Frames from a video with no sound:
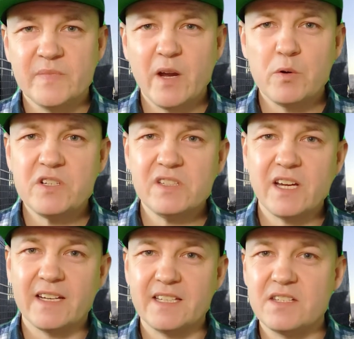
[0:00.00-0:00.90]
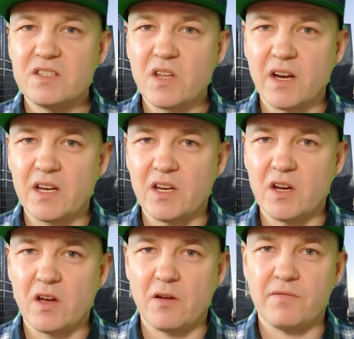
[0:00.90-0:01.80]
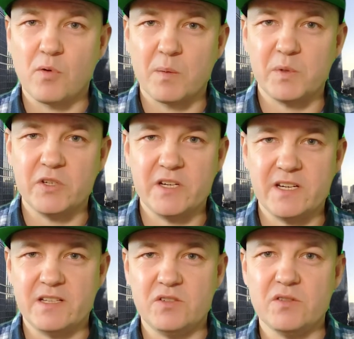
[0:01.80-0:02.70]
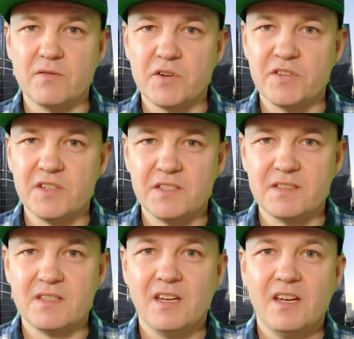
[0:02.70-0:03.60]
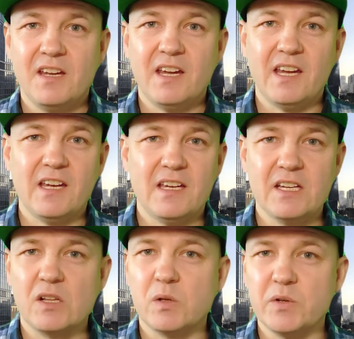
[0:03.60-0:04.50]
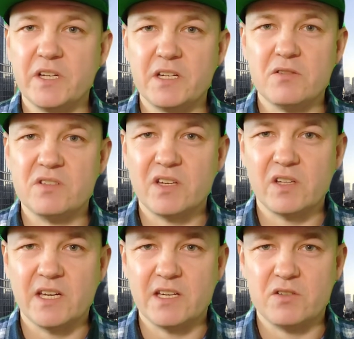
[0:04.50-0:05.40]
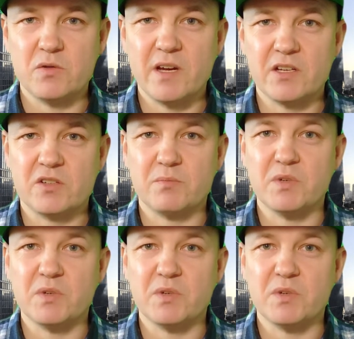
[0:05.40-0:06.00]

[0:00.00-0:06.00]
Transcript: Now originally I did study uh, formally in universities, including U C L A and U H